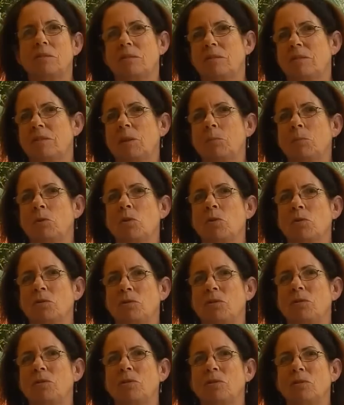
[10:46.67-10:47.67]
to
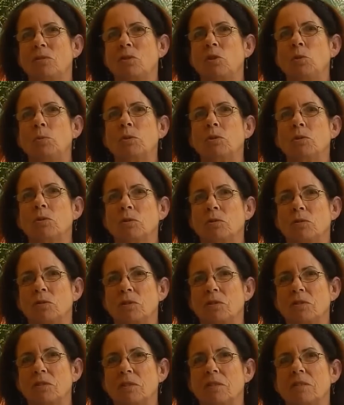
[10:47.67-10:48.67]
subconscious and
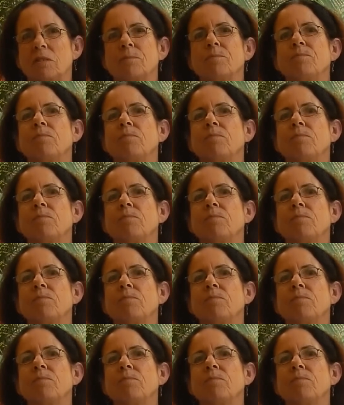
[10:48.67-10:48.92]
superconsciousness.